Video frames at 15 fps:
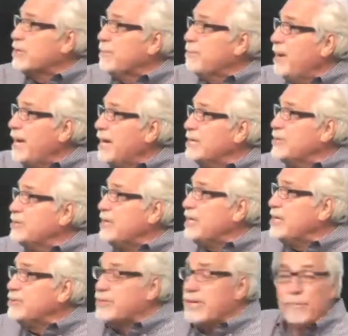
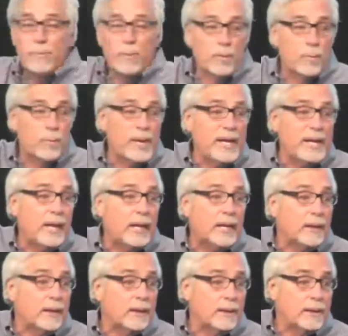magazines that we're
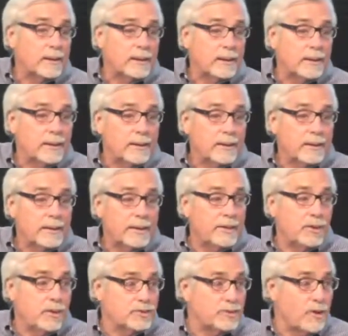reading. He
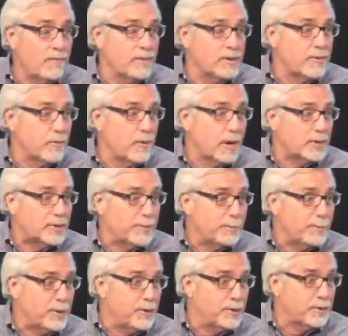goes over to our
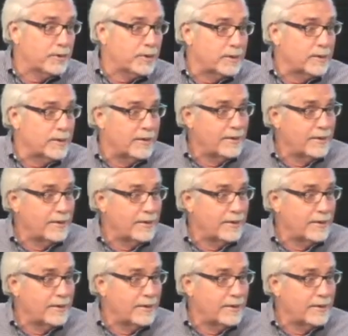computer and